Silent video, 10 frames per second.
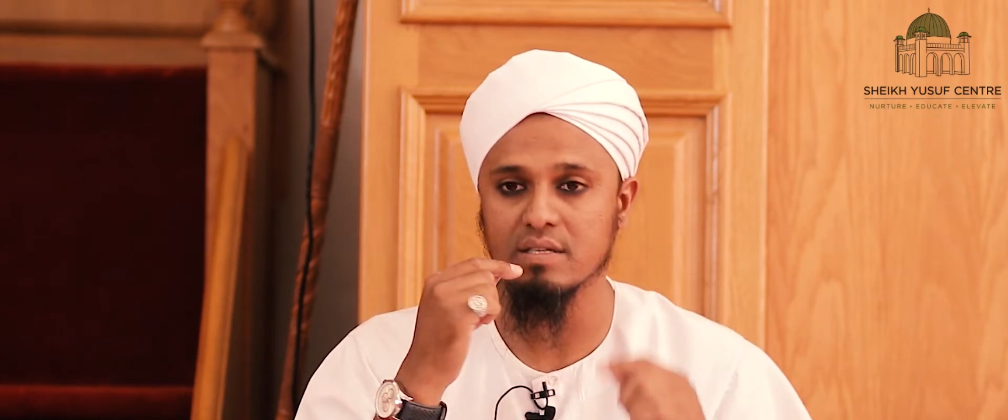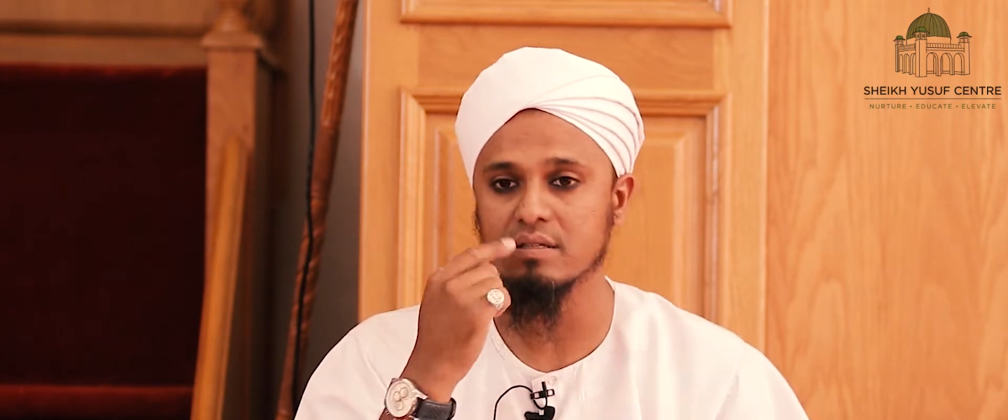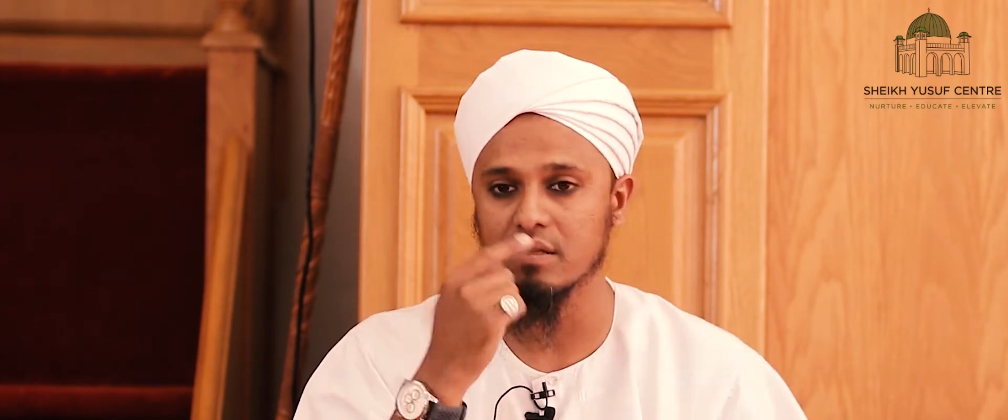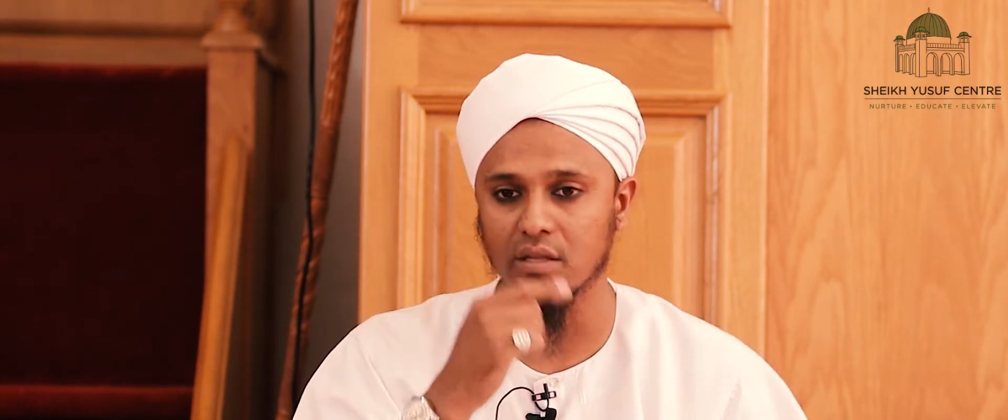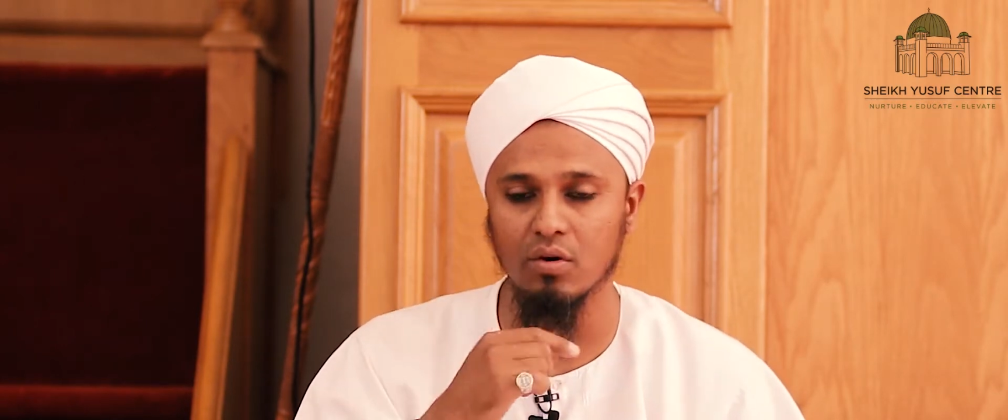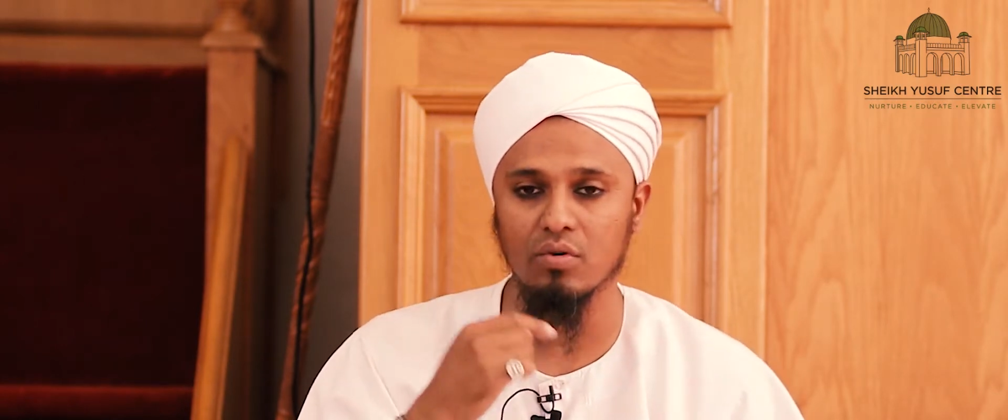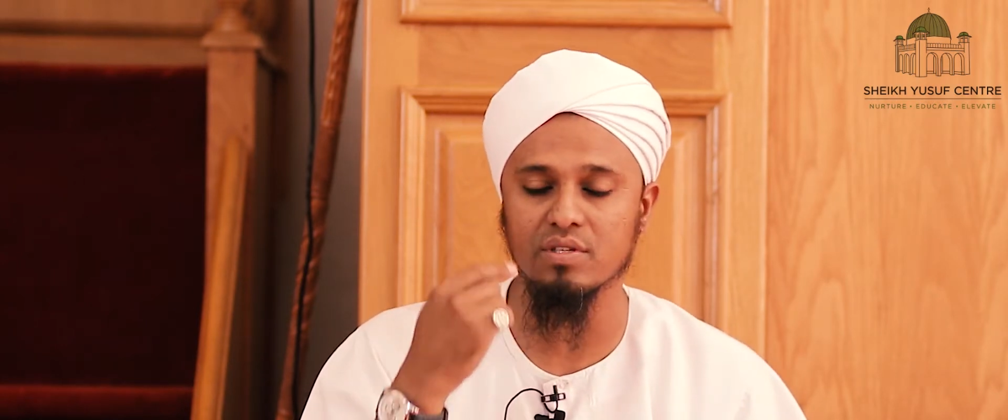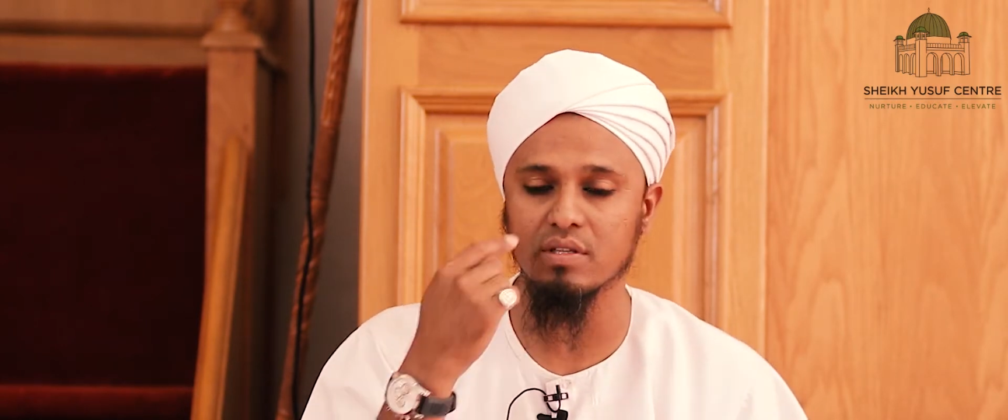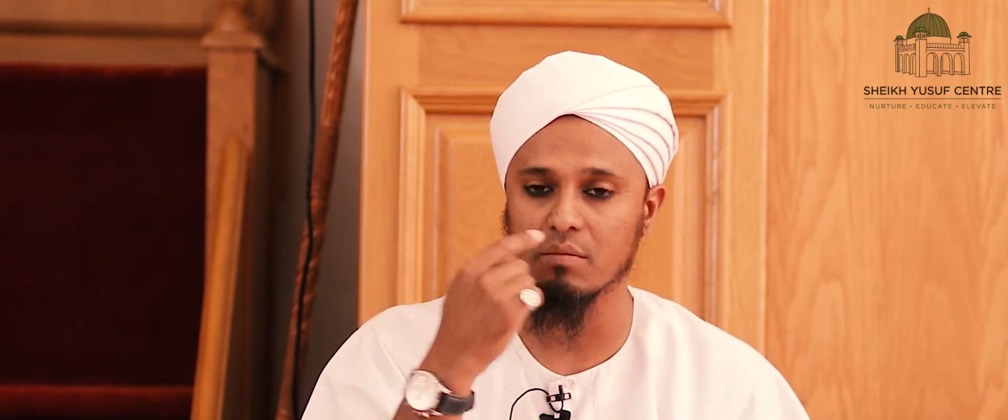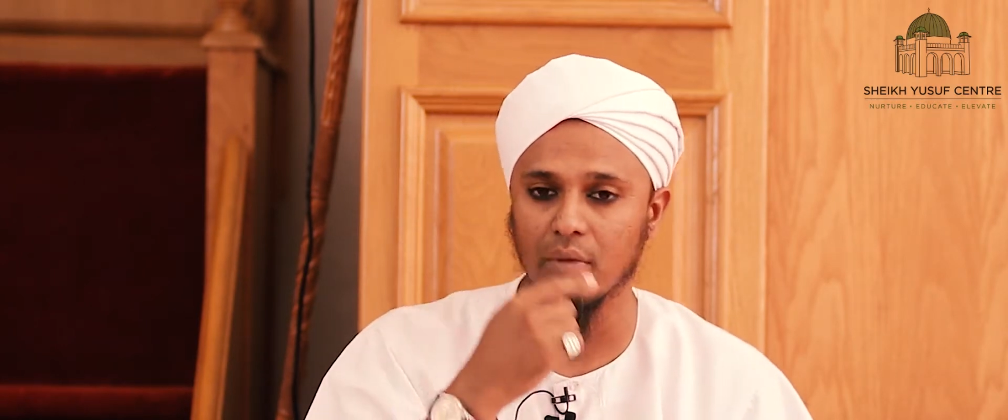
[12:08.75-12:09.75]
in the nose,
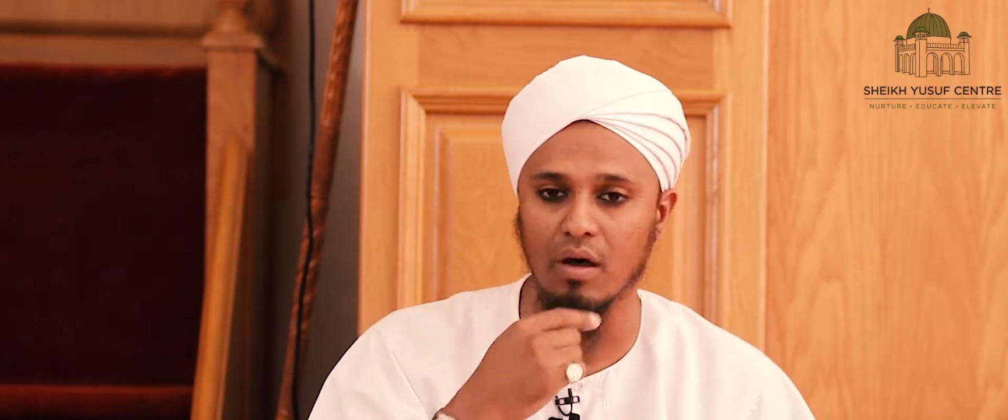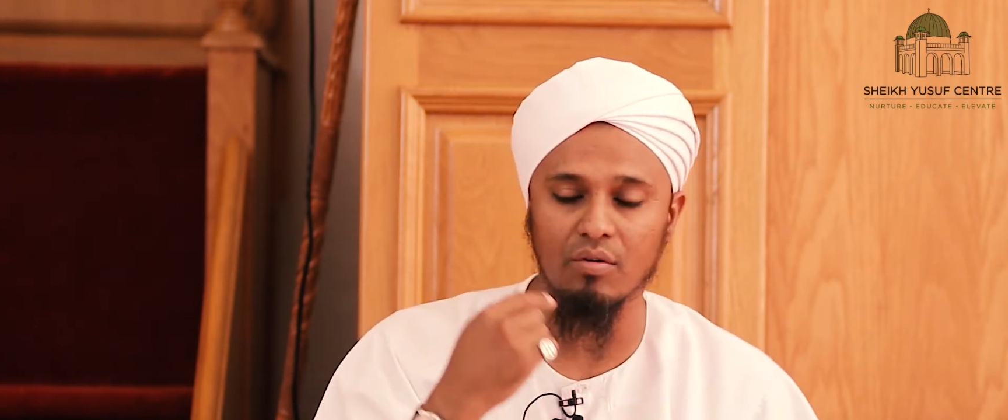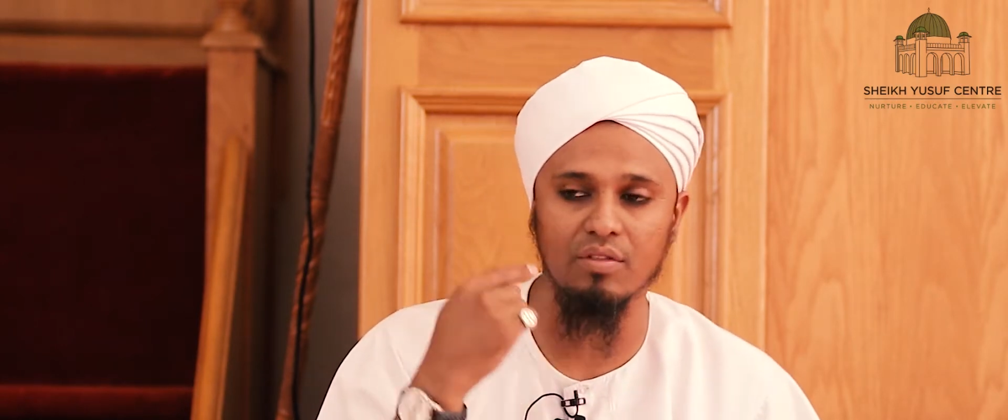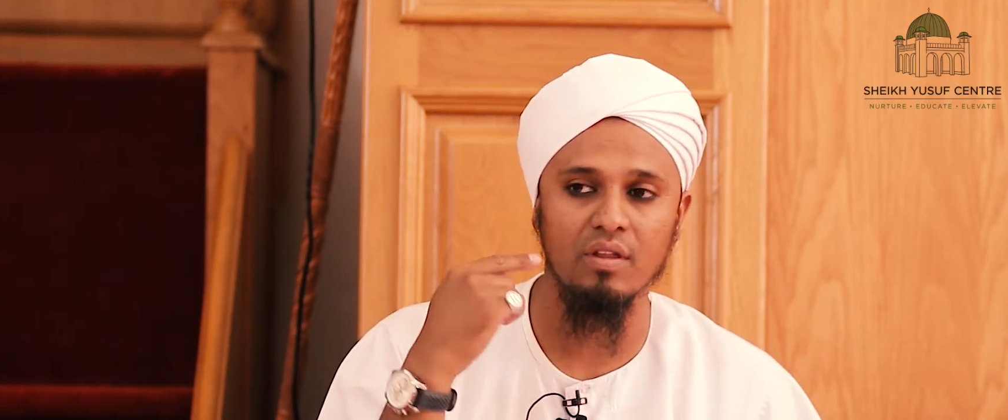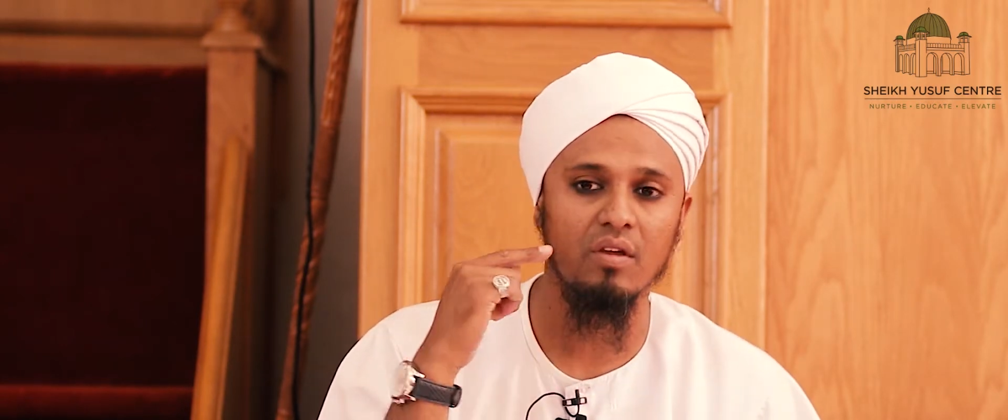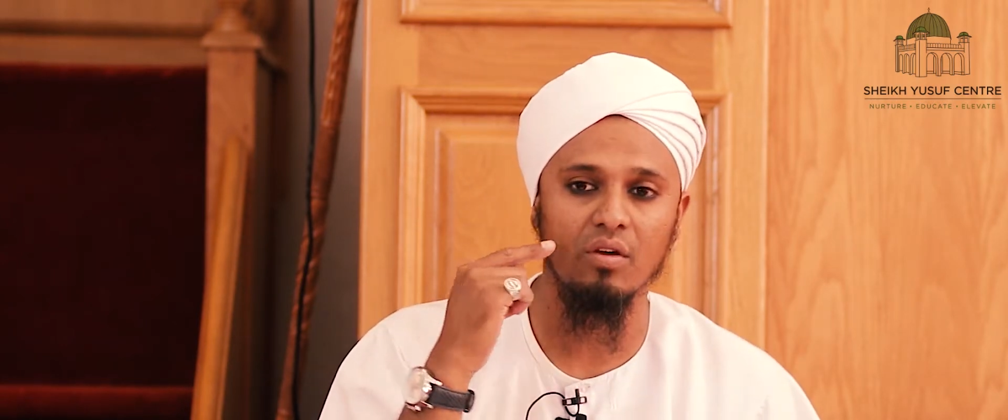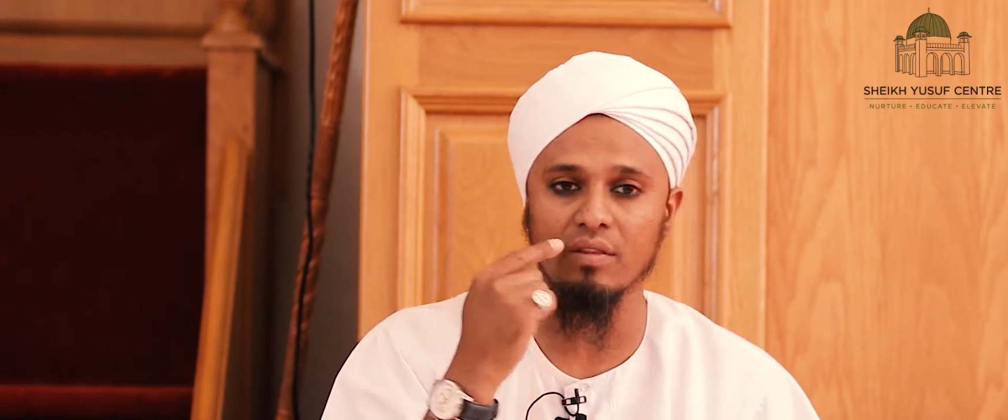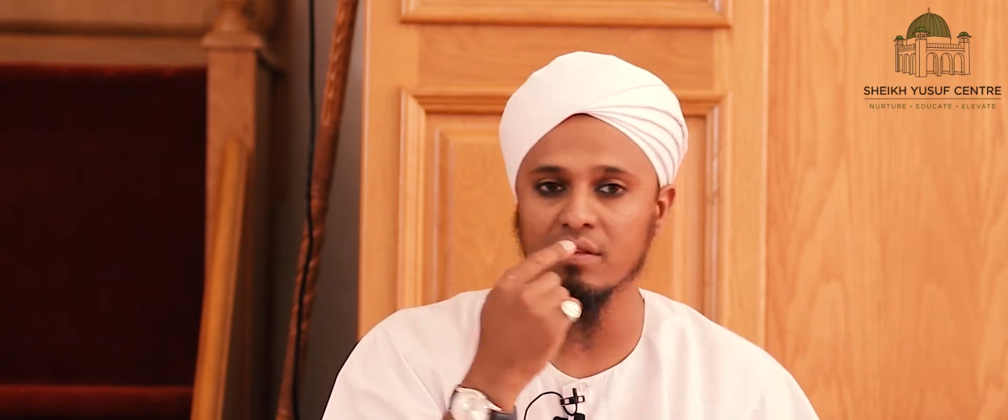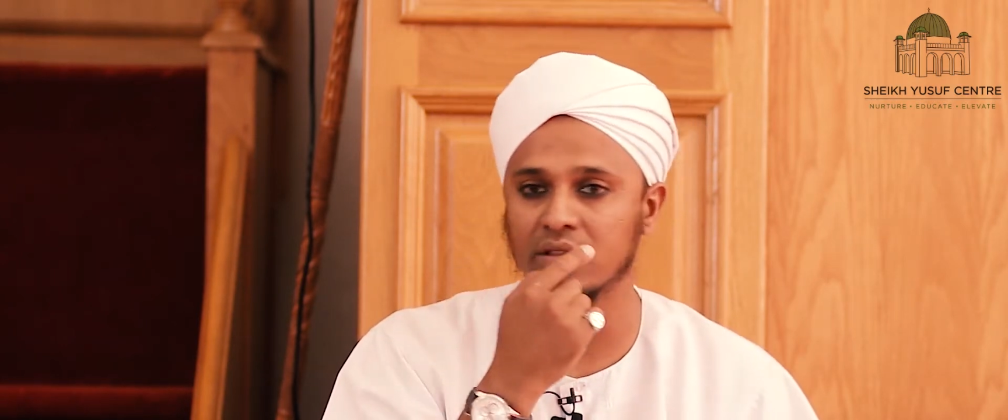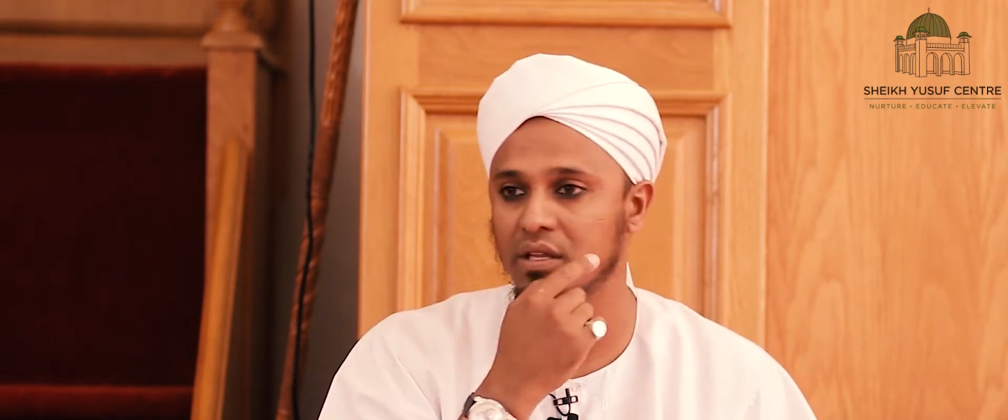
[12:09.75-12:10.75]
in the mouth,
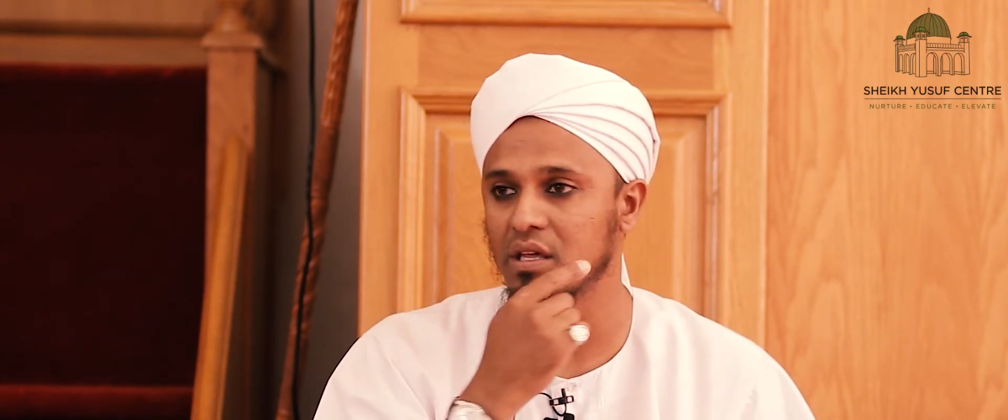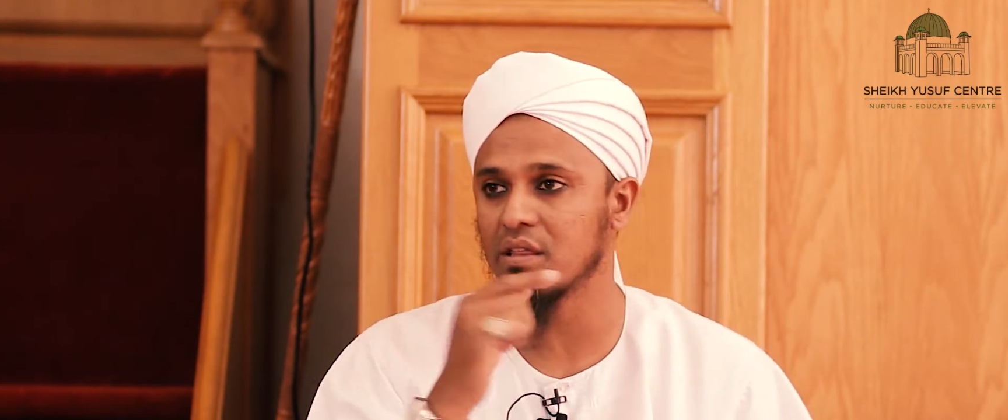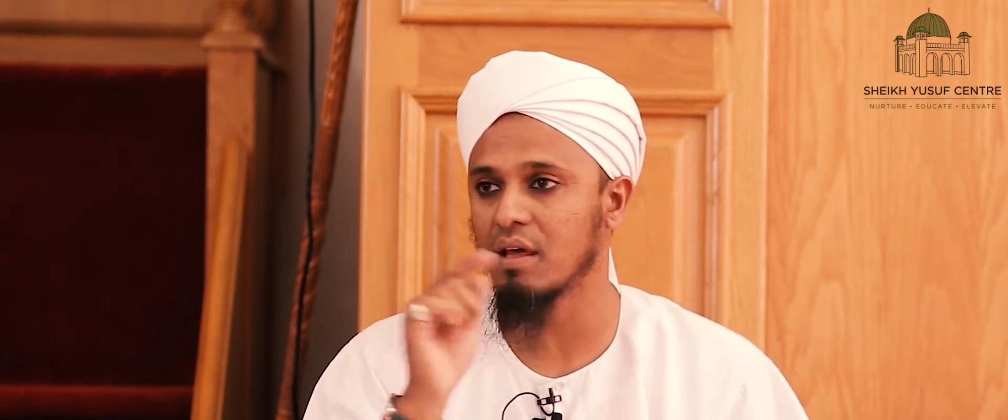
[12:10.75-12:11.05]
on the teeth.